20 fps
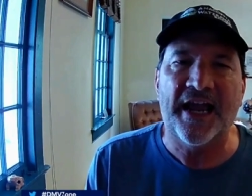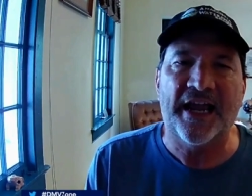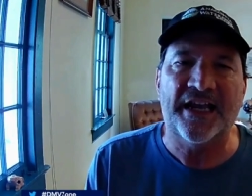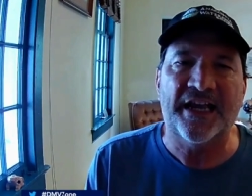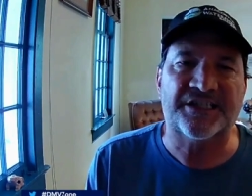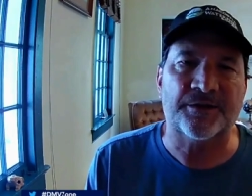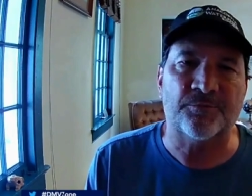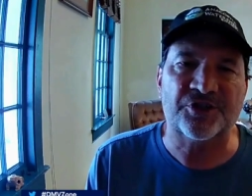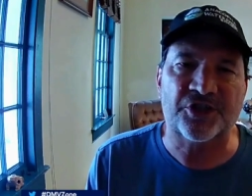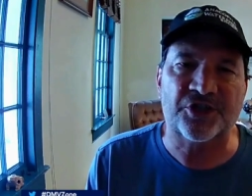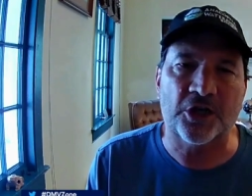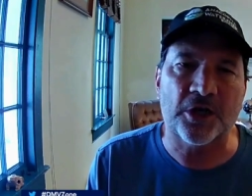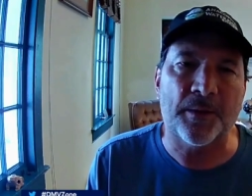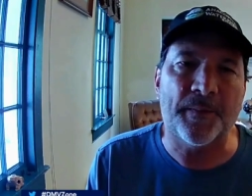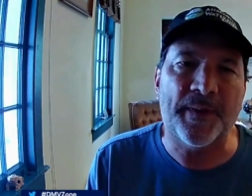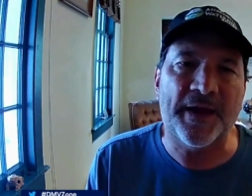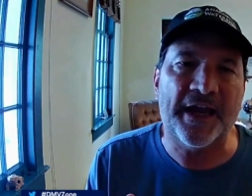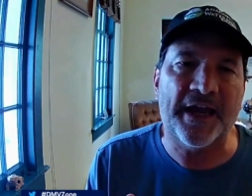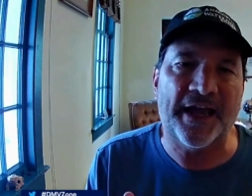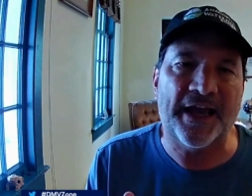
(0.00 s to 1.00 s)
is it was going to
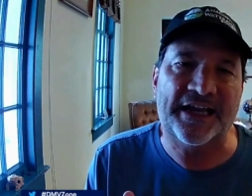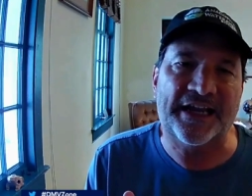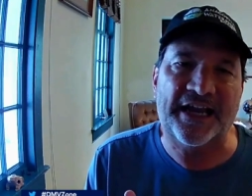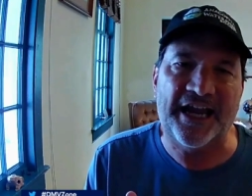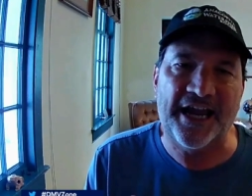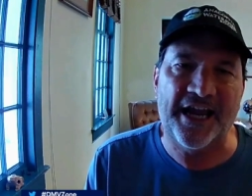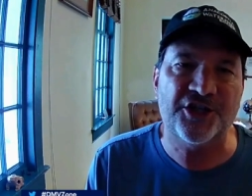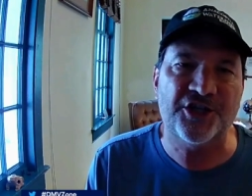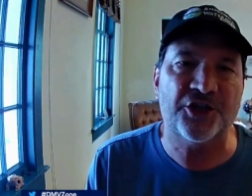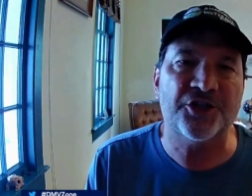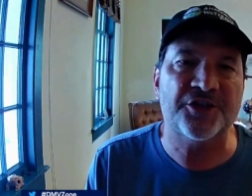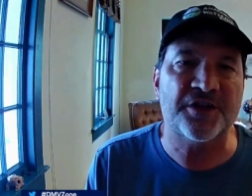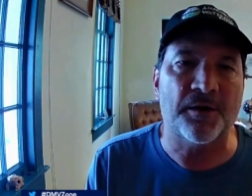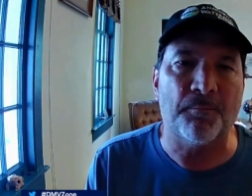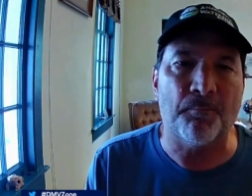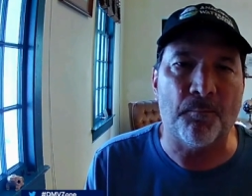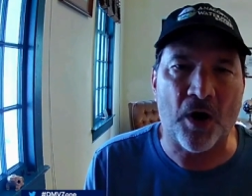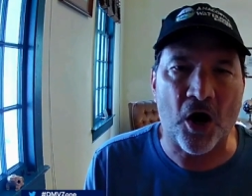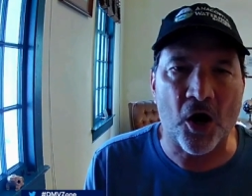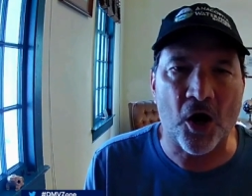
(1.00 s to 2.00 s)
be an occasion to
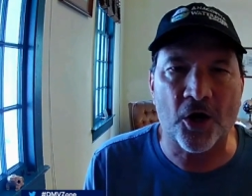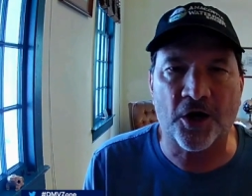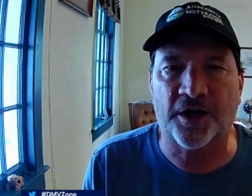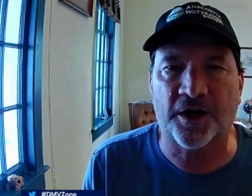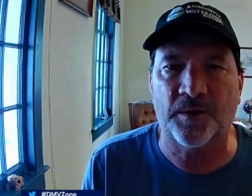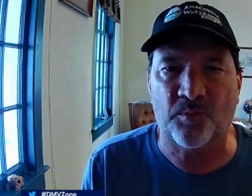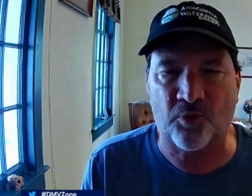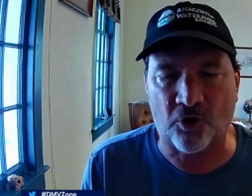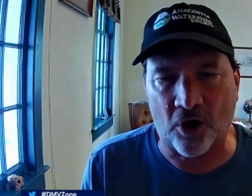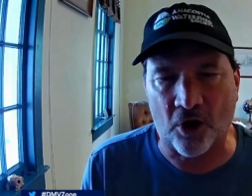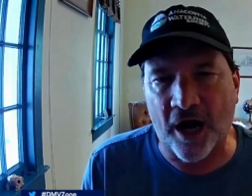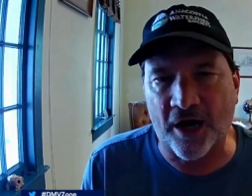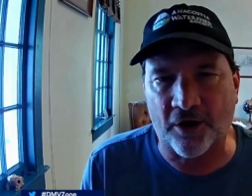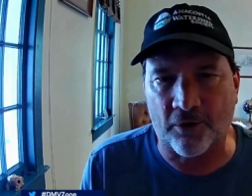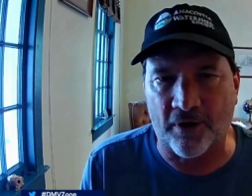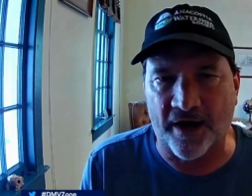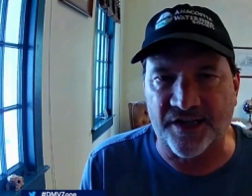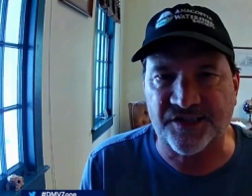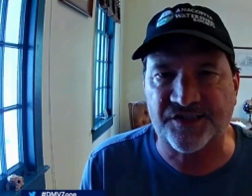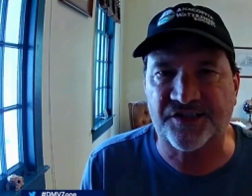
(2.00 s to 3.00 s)
mark
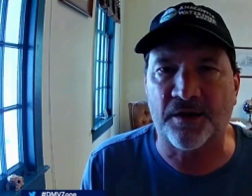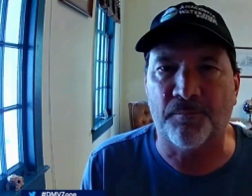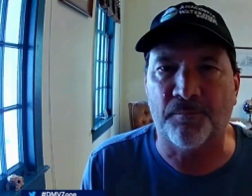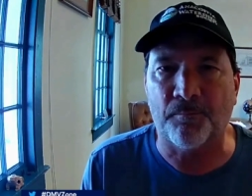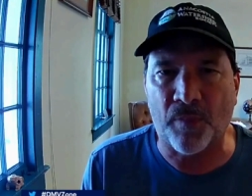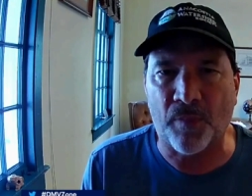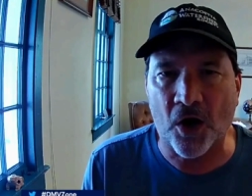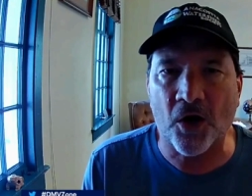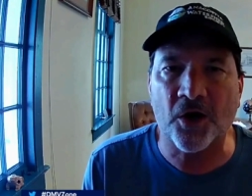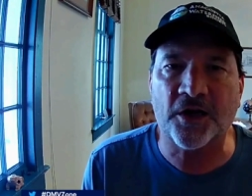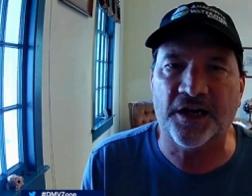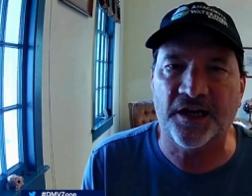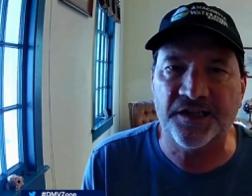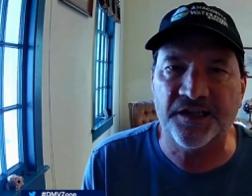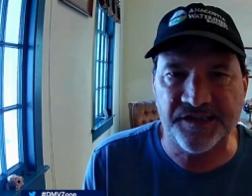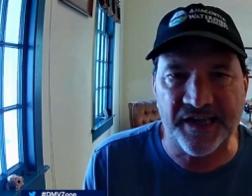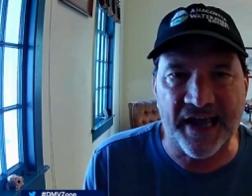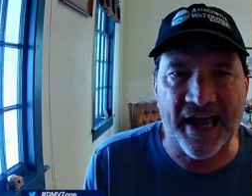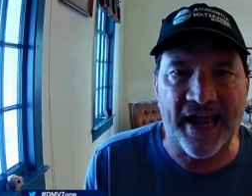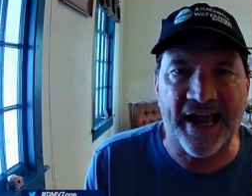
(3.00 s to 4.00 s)
progress, to mark a
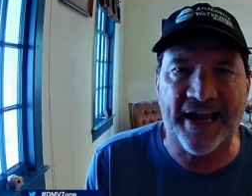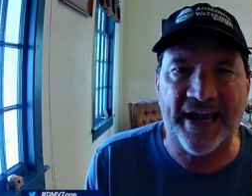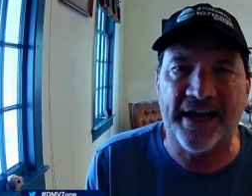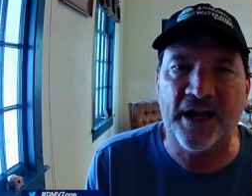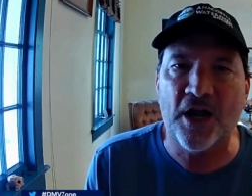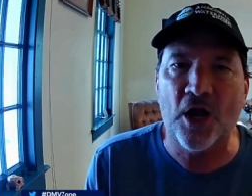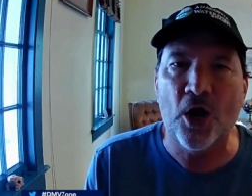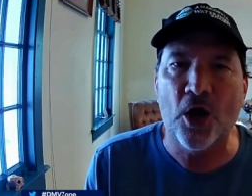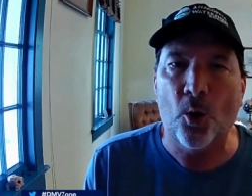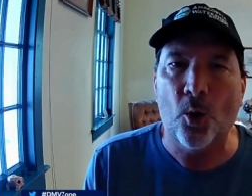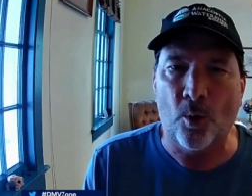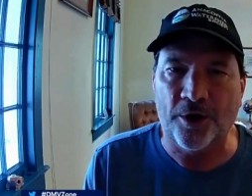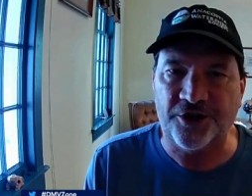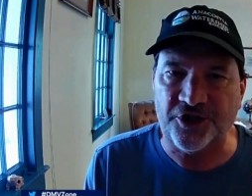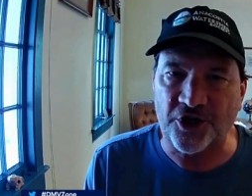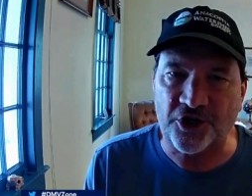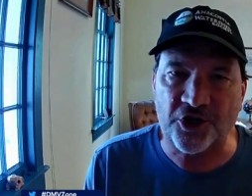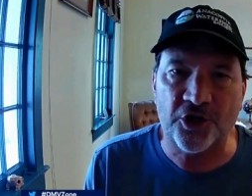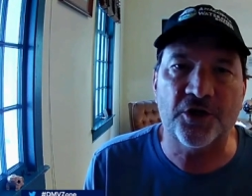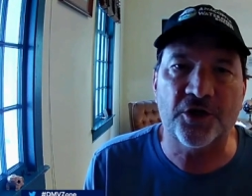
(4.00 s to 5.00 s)
day when
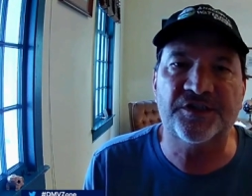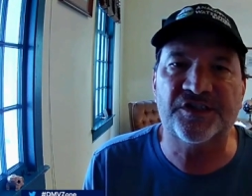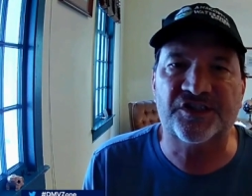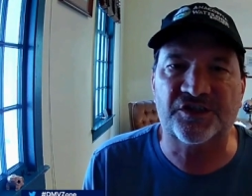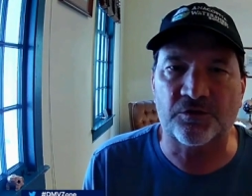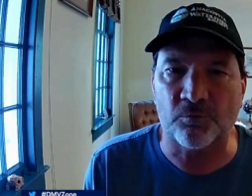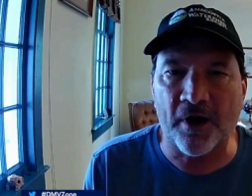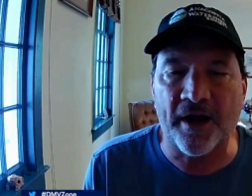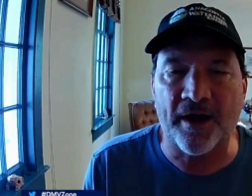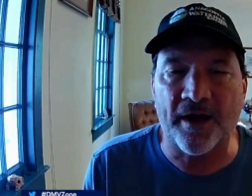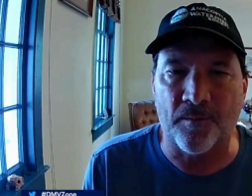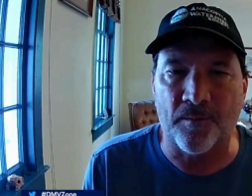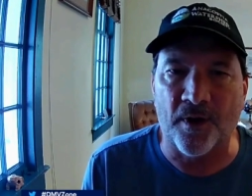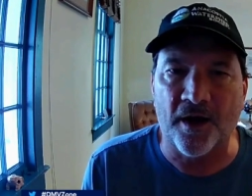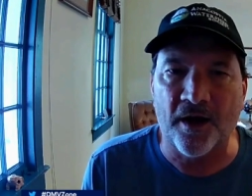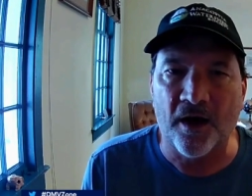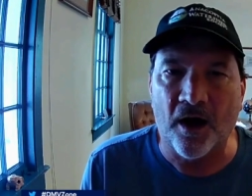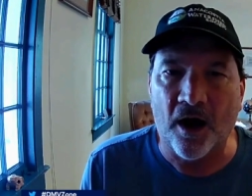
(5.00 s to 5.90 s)
you could swim